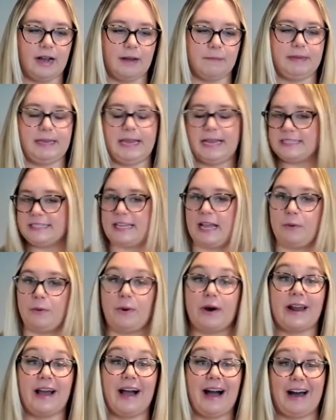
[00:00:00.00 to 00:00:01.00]
Yes, I
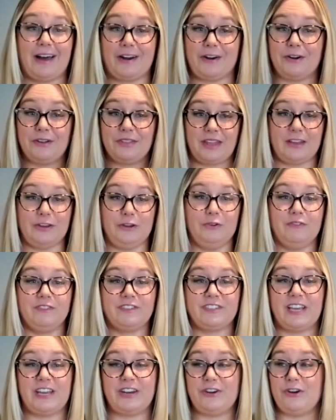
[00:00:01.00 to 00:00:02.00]
want to honor that you've
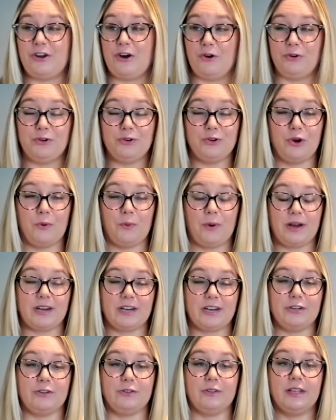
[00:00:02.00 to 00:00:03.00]
said no, you don't want to
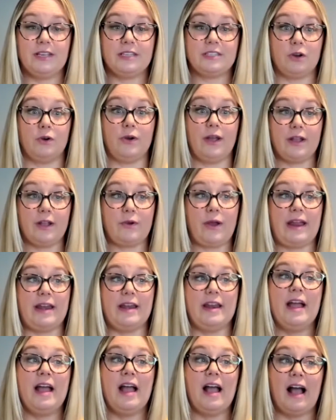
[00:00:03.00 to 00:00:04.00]
do this. Okay, great.
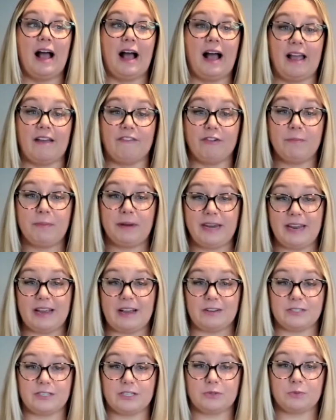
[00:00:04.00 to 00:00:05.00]
Everybody
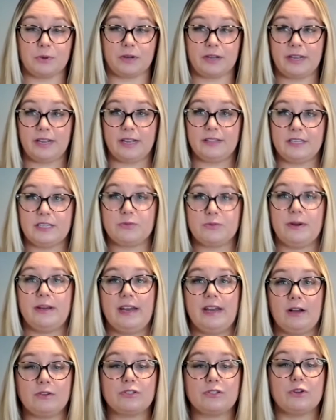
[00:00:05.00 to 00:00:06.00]
else is working on this right
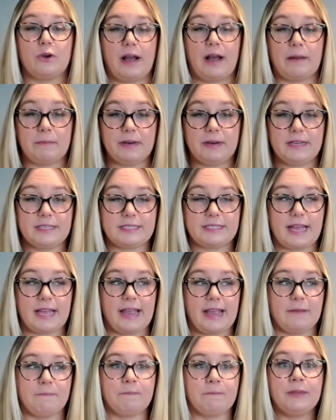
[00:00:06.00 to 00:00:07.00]
now. So I'm going to
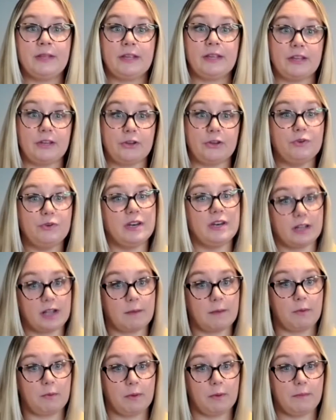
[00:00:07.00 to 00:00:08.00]
say you need a
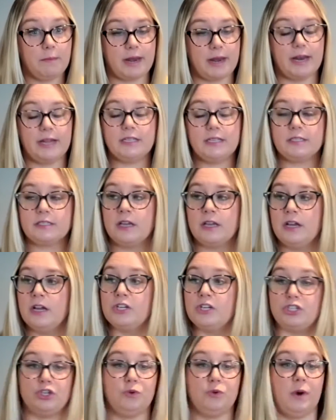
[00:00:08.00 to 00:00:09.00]
couple more minutes.
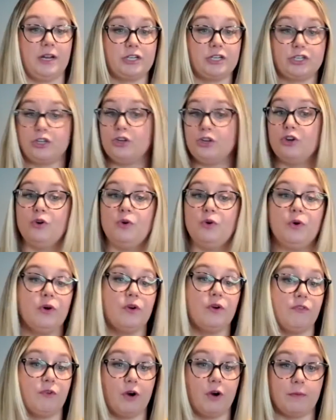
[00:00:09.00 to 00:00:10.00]
Do you want 2 or
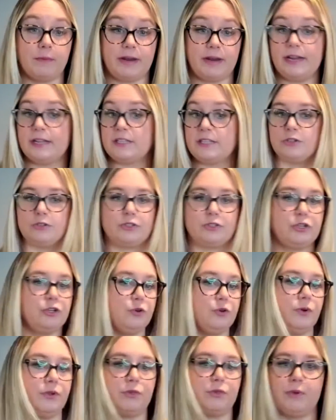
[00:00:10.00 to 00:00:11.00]
4 minutes or
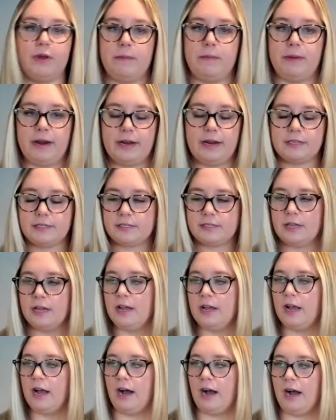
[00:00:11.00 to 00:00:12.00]
2 or 3 minutes?
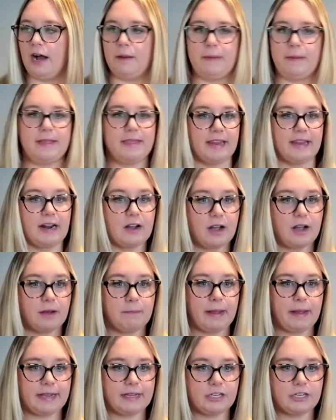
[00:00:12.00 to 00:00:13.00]
And then I'll come
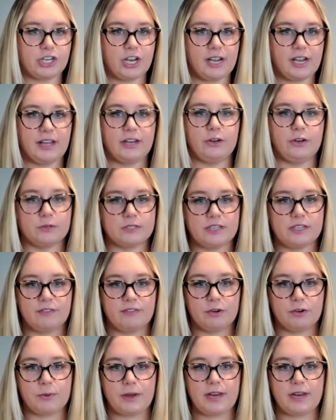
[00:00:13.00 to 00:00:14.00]
back and check on you and see if
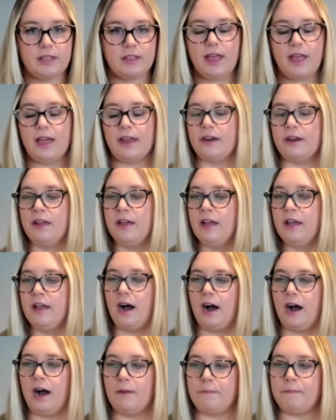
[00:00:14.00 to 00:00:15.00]
you're ready then.
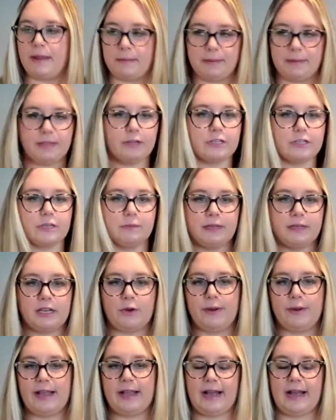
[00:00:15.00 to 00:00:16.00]
Maybe there's something
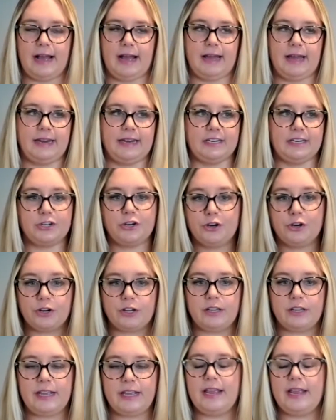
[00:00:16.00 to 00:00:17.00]
going on
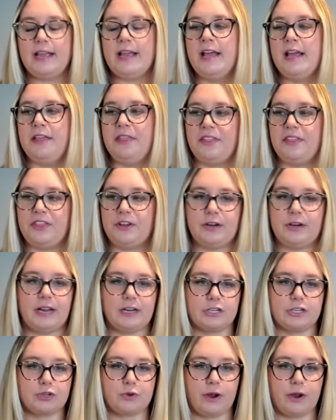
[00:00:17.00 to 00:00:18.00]
internally that they're not
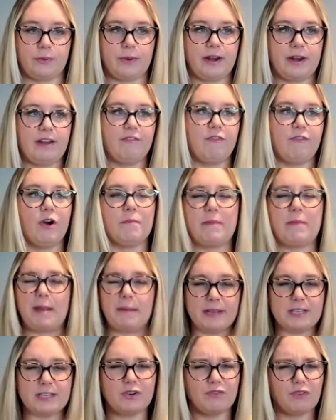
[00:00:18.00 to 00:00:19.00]
just quite ready for.
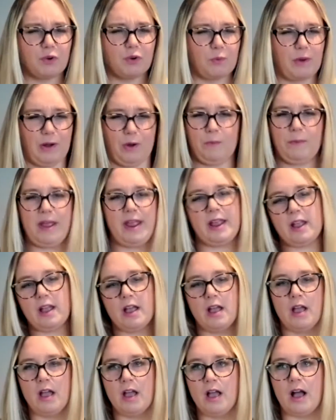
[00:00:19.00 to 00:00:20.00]
Maybe it's overwhelming.
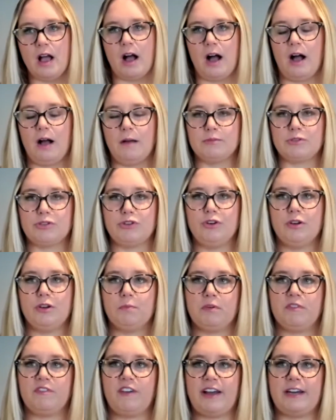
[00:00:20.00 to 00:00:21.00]
So you can
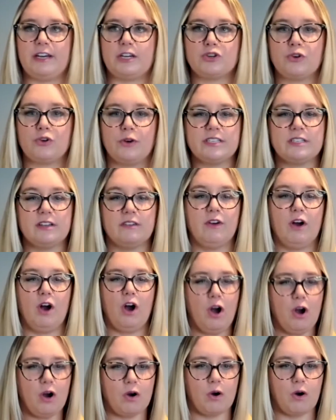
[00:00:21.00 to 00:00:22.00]
provide a choice of,
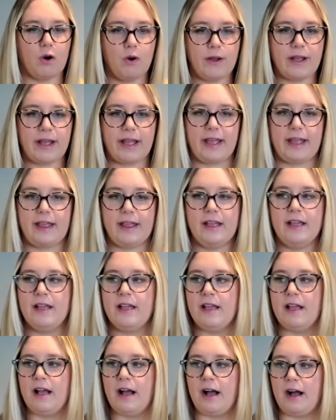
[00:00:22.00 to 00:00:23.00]
oh, okay,
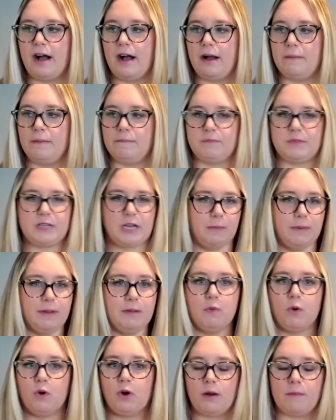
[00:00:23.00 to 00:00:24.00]
tell me
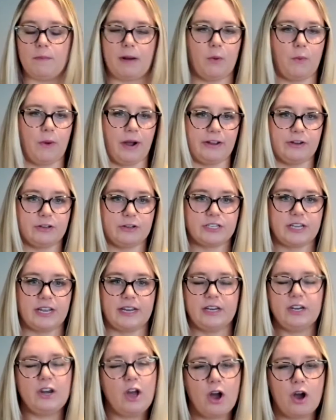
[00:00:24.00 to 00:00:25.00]
more about why you're
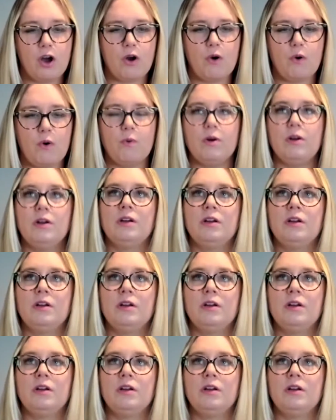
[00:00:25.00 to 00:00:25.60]
saying no.